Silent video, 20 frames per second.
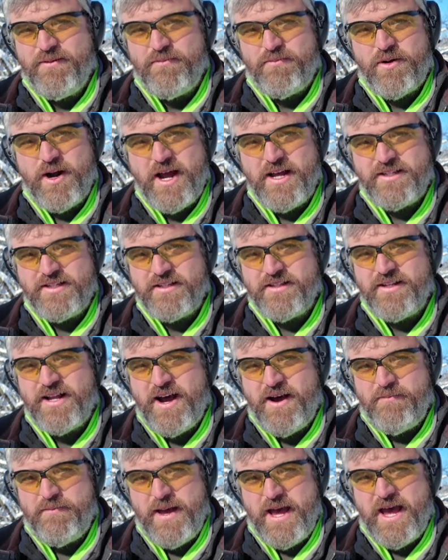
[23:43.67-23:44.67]
Price is
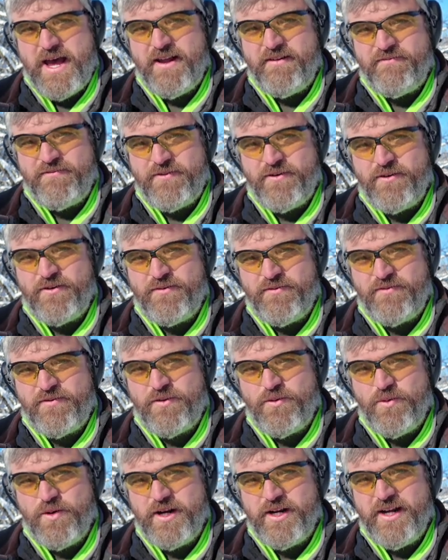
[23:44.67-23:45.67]
not bad for
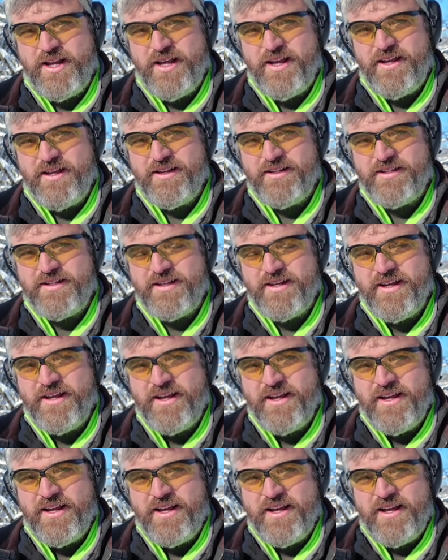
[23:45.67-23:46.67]
what it is.
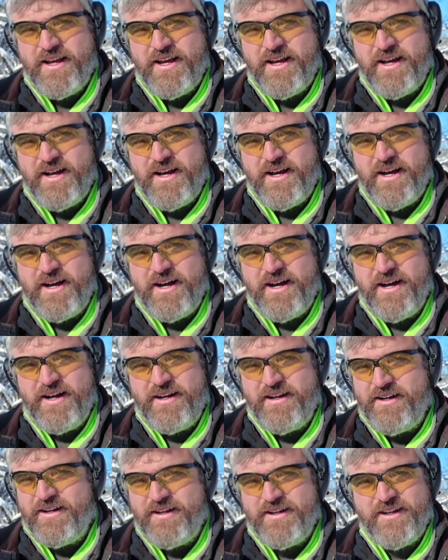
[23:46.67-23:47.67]

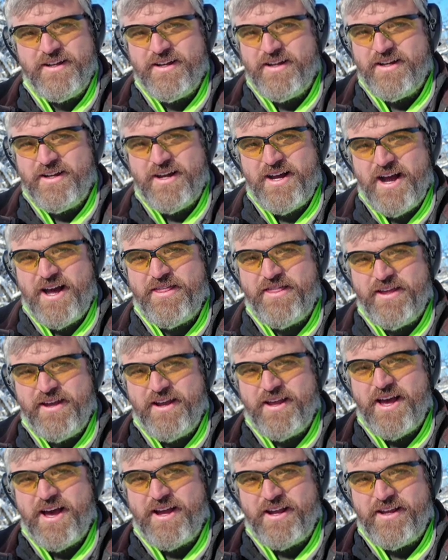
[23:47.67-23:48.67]
I
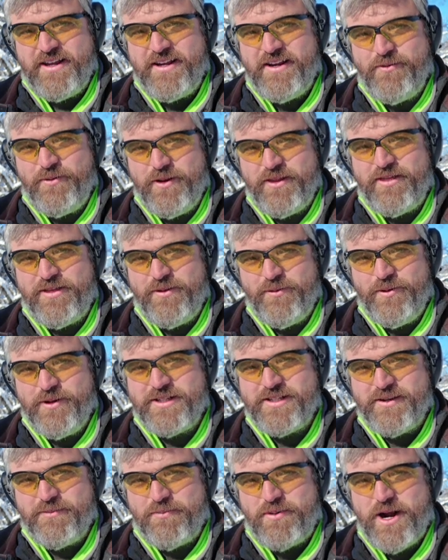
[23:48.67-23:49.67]
think I could, with
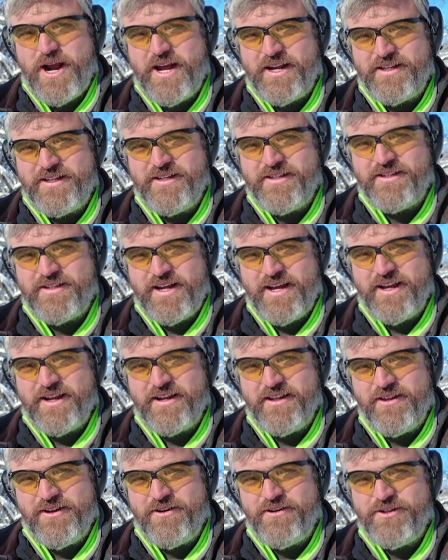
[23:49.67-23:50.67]
some practice, I
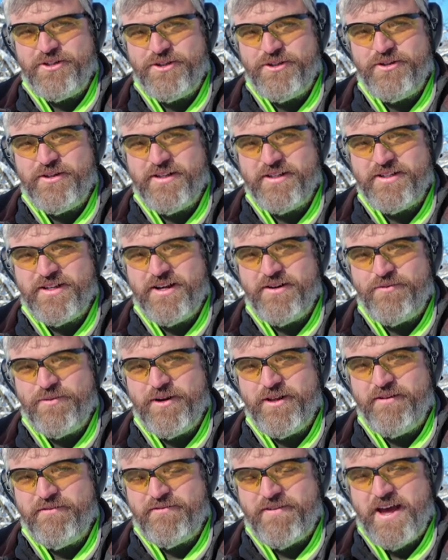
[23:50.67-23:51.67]
could learn to shoot this gun
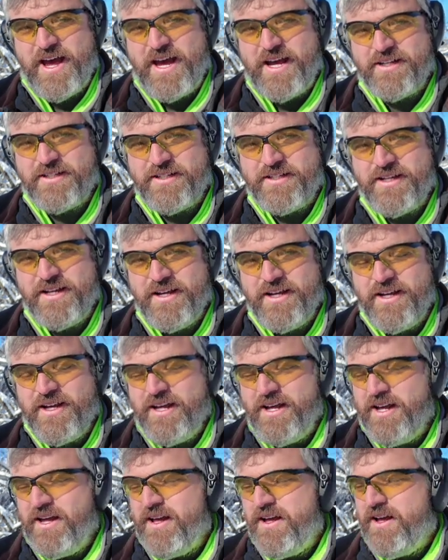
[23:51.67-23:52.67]
really fast.
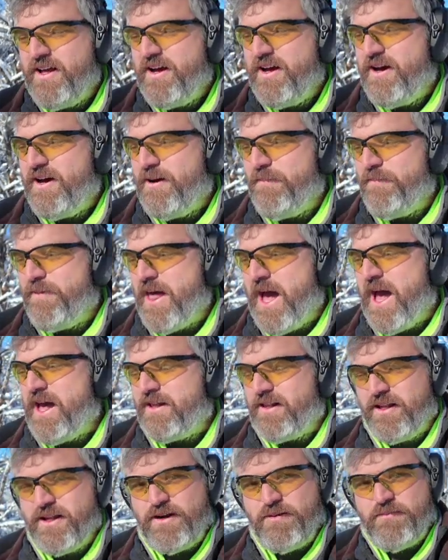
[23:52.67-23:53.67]

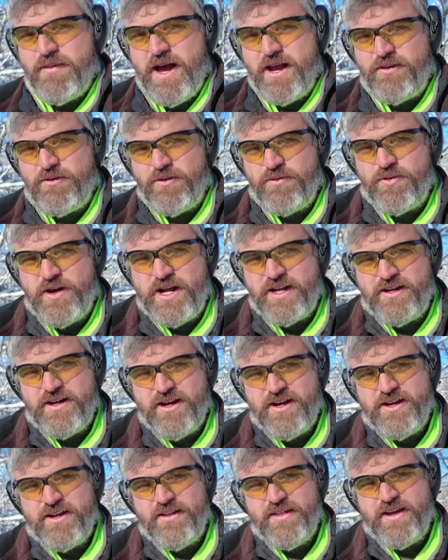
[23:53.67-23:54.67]
That little micro red
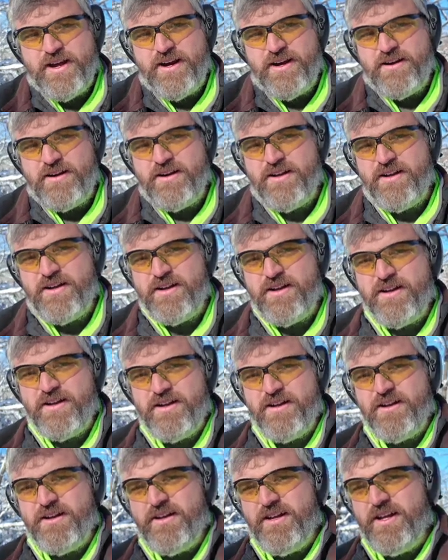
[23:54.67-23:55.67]
dot on there
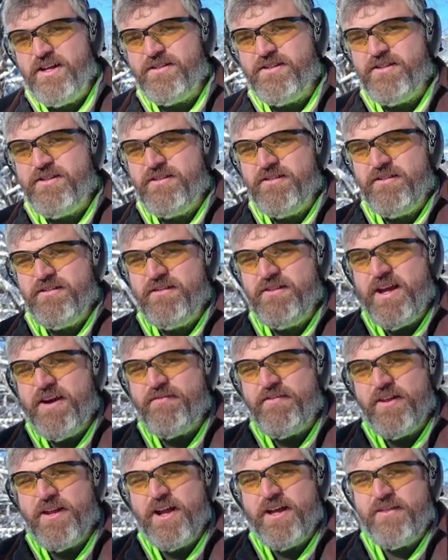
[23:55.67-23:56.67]
is
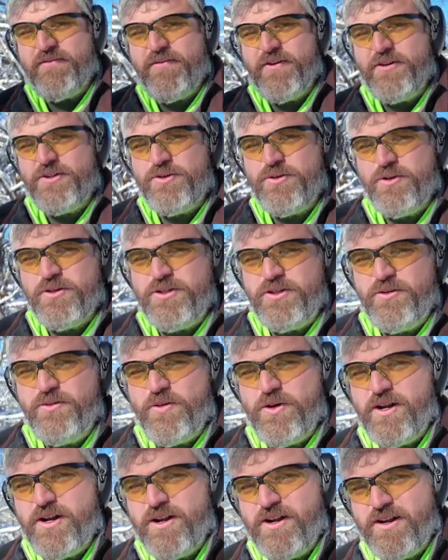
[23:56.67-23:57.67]
definitely not the first choice you'd
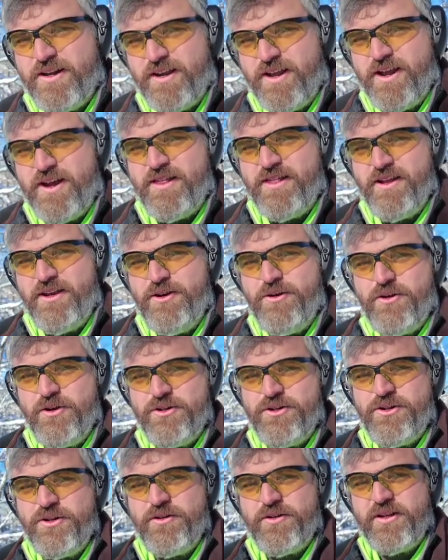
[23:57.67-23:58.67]
want on a gun that you
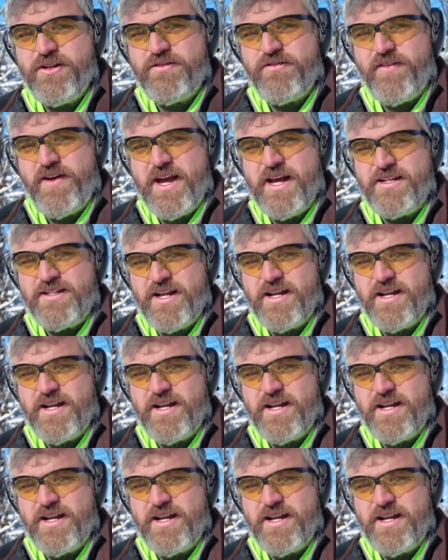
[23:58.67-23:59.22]
could shoot this fast.